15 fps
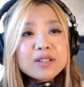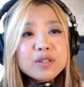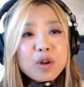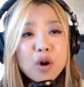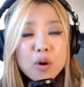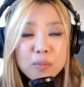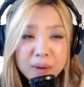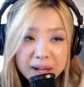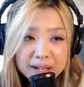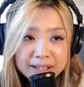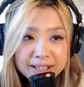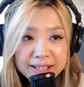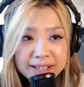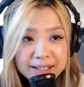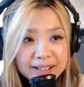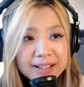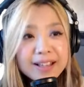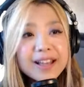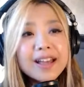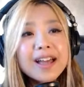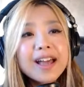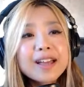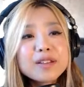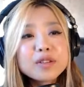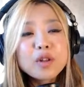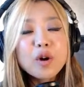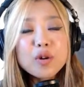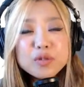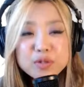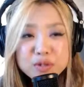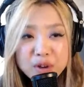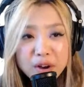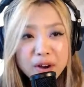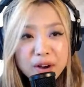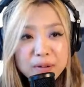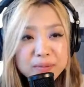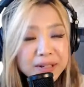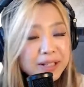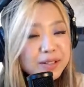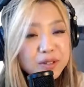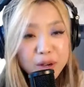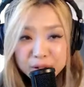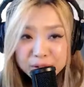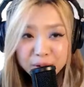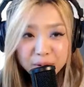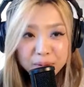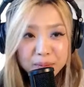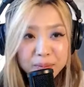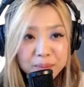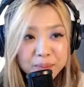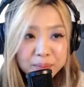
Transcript: no money, no job in Tokyo.